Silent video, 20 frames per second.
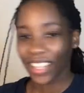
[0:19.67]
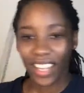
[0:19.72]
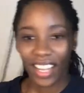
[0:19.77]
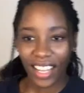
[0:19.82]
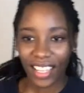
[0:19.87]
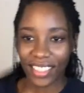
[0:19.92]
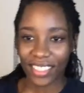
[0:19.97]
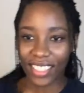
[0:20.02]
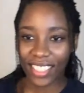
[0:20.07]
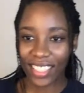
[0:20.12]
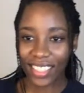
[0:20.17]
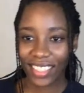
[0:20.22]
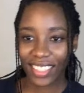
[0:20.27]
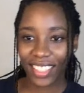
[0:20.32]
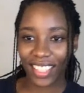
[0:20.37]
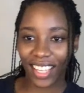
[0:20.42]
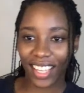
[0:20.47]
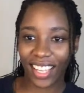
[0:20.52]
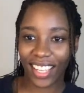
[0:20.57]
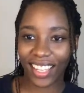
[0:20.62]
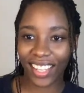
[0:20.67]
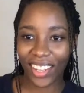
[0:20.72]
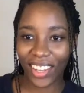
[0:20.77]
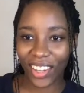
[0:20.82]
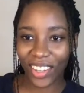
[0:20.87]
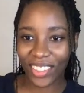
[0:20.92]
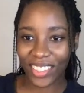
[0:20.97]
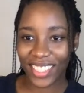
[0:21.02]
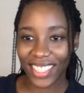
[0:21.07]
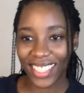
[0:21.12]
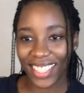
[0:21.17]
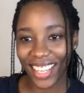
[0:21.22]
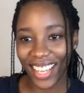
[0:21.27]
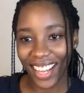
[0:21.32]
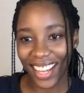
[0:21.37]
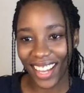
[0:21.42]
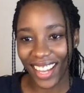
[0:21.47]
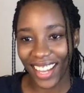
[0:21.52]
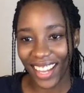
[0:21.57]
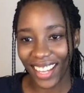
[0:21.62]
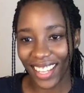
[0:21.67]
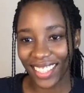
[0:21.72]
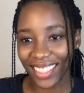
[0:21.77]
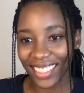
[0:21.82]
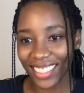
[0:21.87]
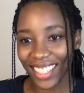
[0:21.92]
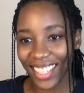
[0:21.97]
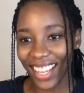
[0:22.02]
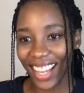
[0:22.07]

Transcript: And then, hello, Sana.